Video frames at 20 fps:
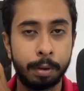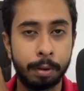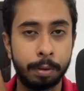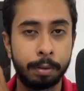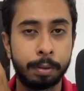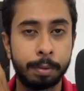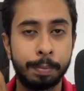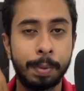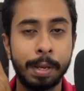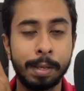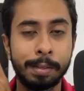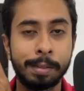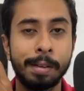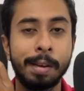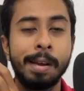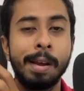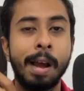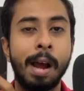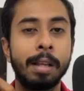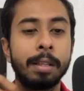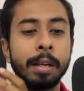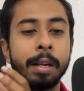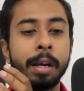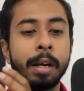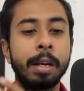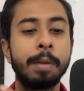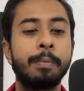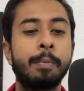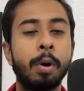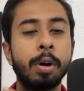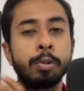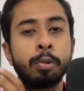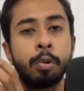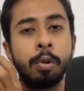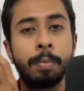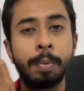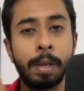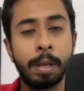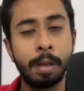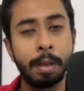space, and the negative points will
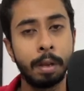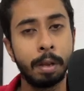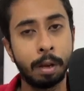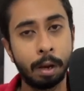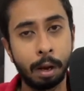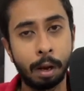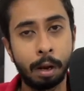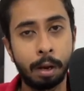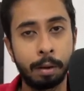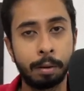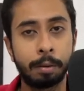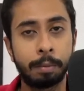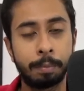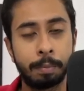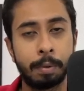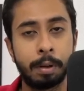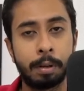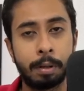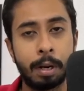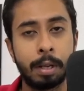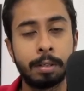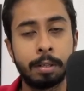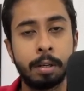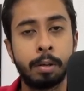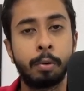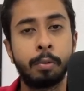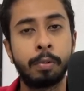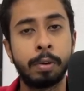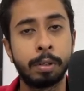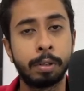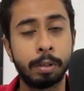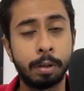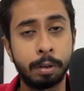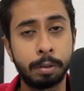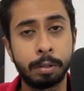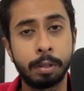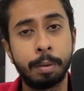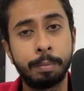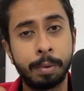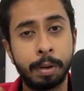be clustered over
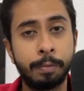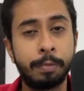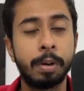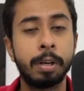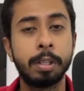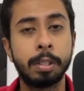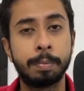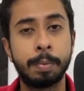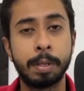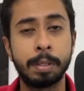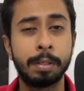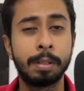some different space.